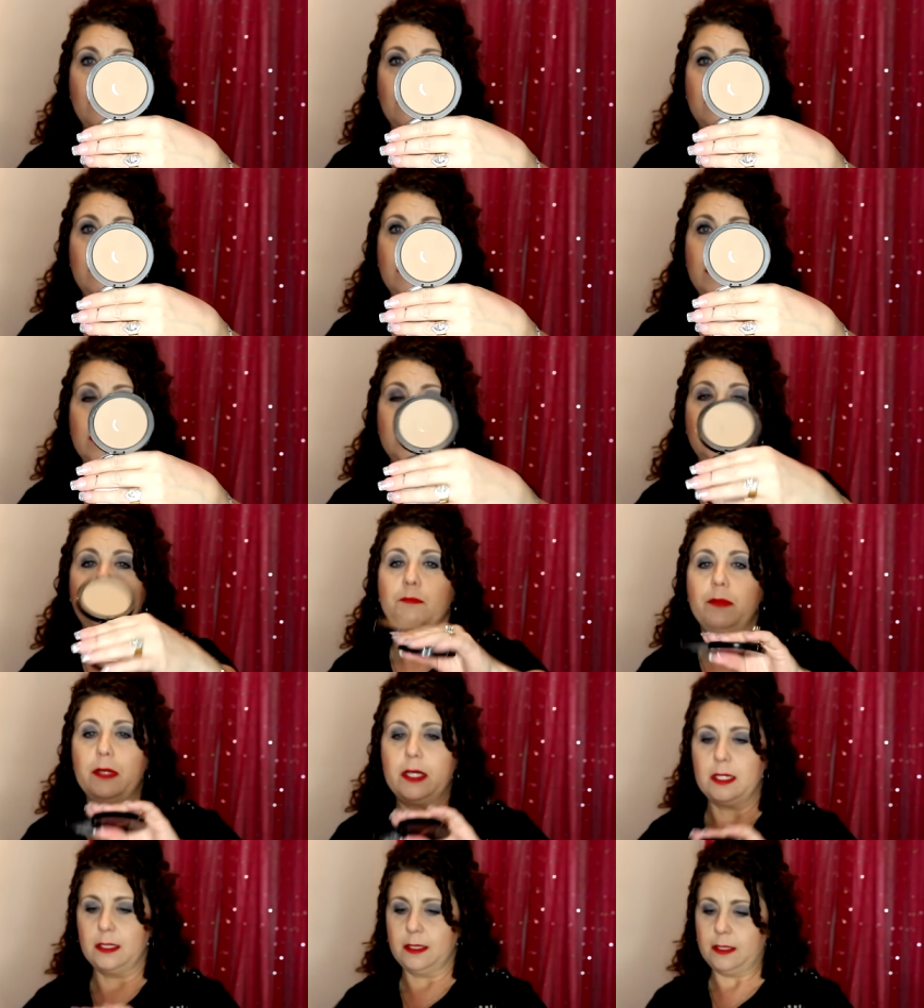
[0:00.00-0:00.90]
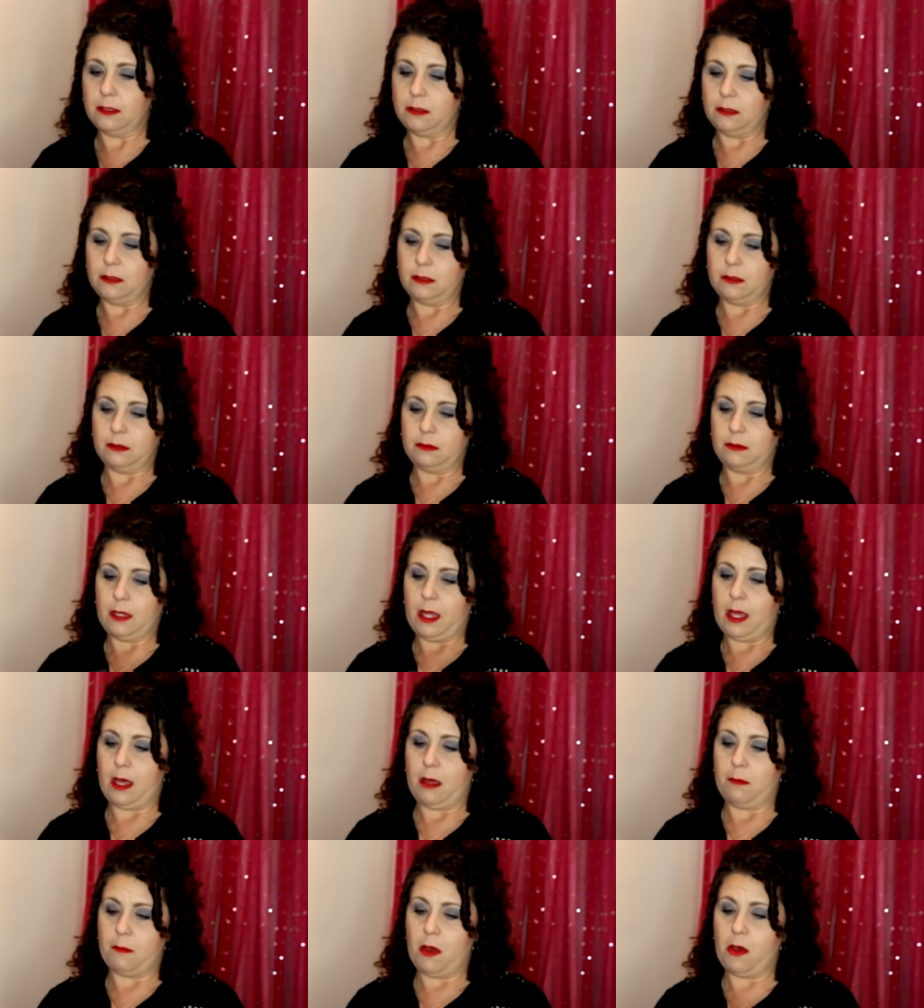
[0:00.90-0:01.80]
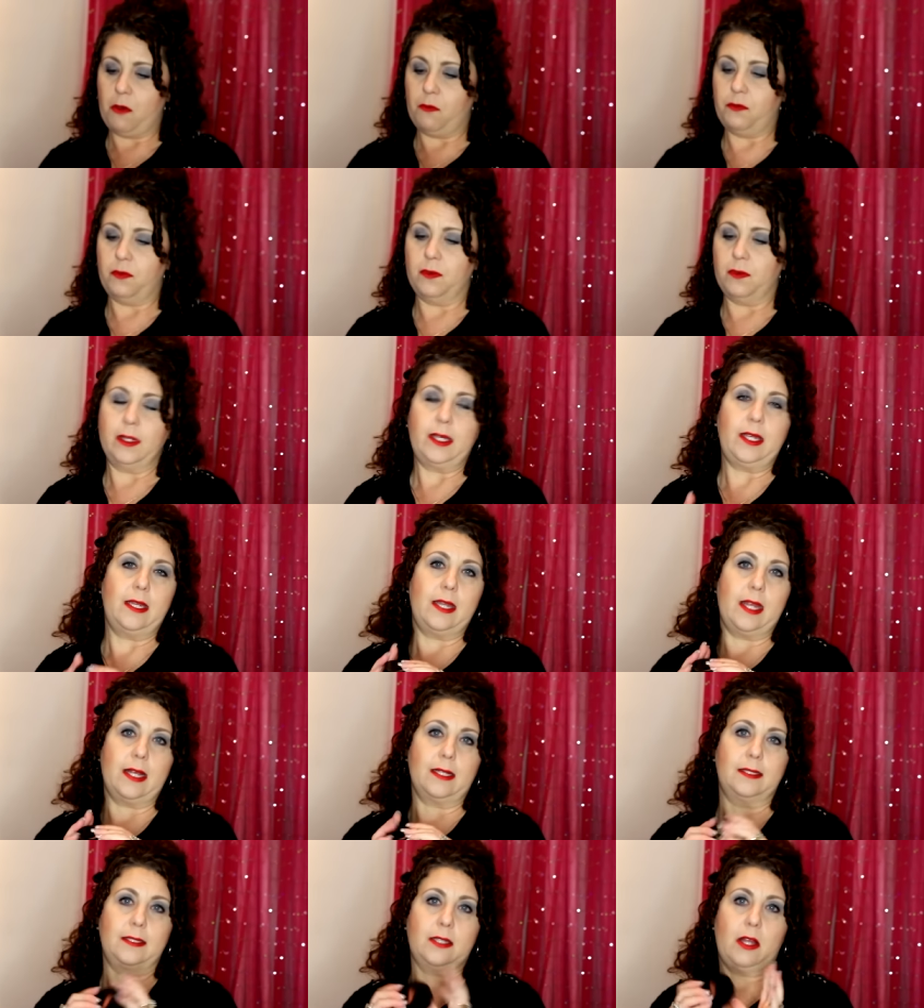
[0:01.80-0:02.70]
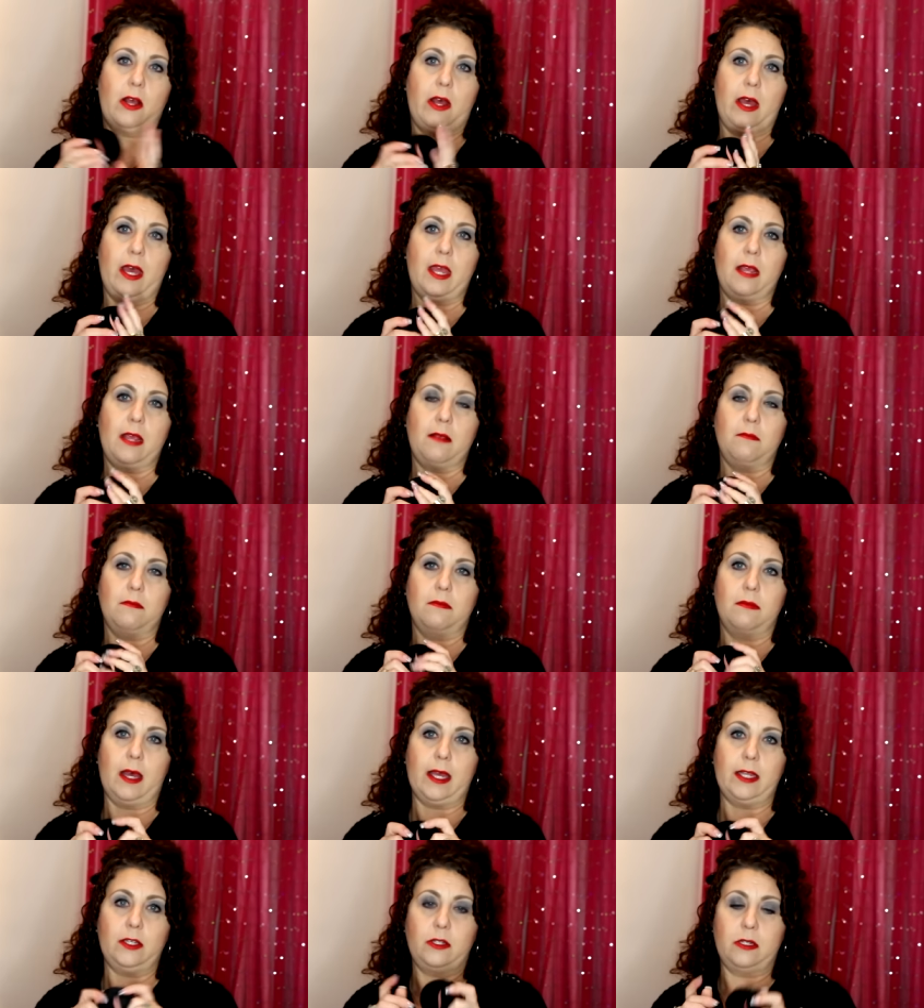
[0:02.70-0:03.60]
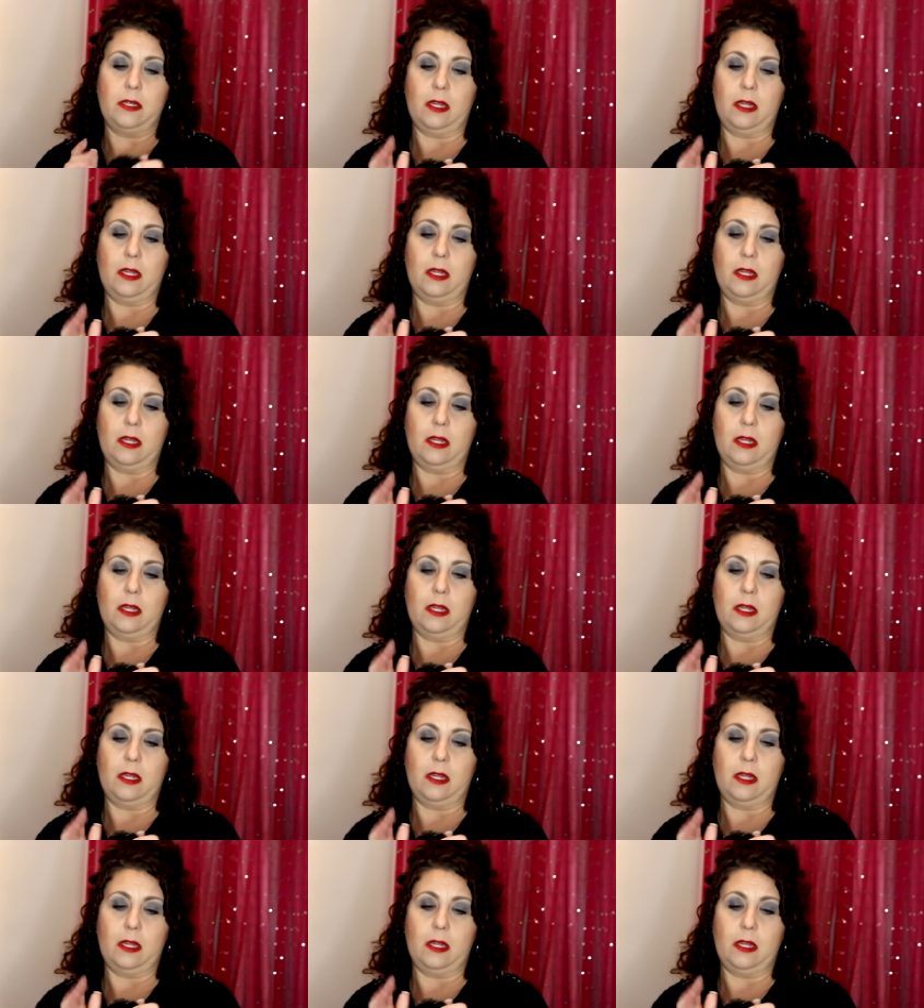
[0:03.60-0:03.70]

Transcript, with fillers: on this, but um, hopefully next time I do an